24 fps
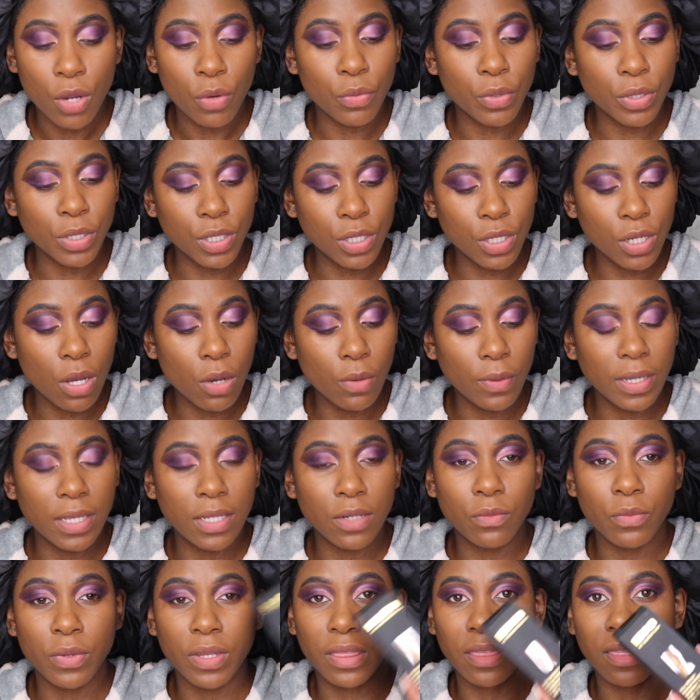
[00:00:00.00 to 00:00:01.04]
we're gonna go
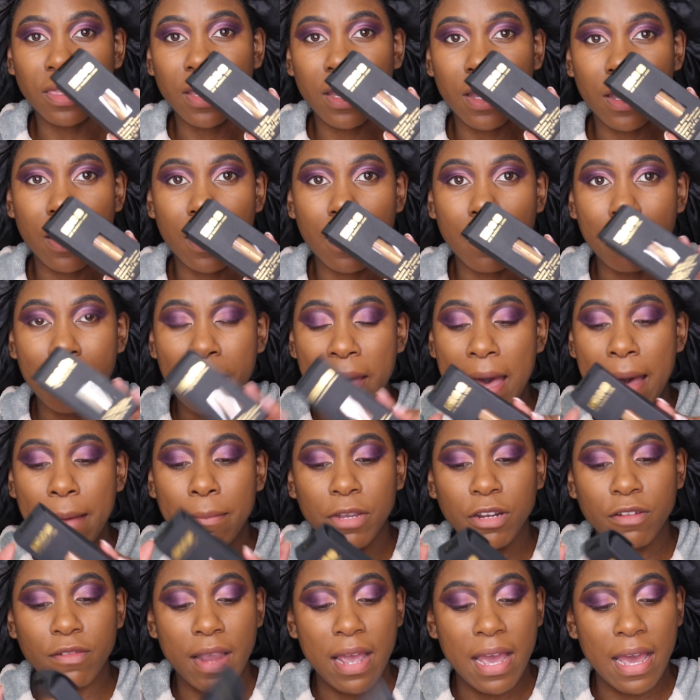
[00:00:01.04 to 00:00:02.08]
in with the Pat
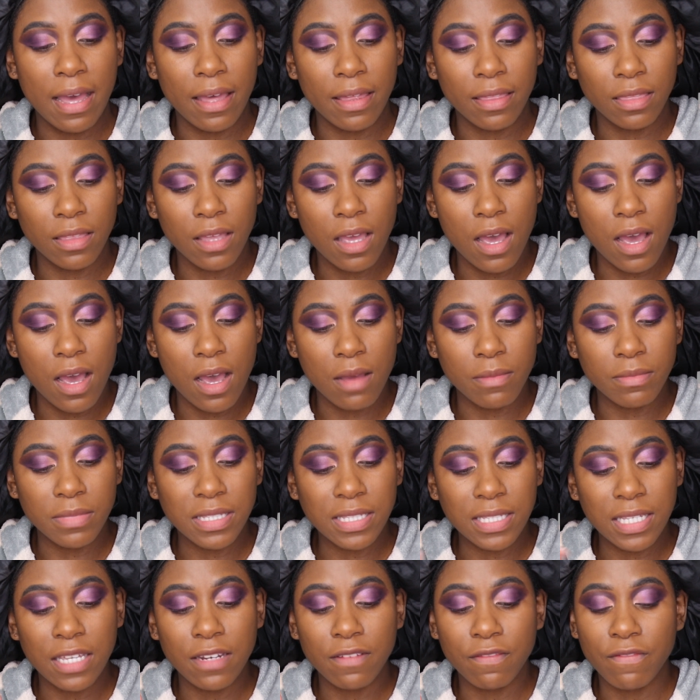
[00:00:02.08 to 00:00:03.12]
McGrath
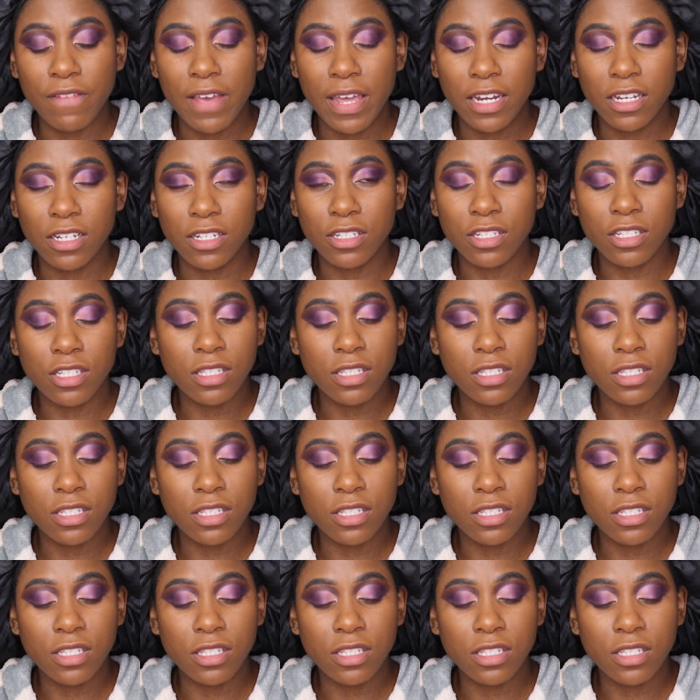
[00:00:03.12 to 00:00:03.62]
Skin Fetish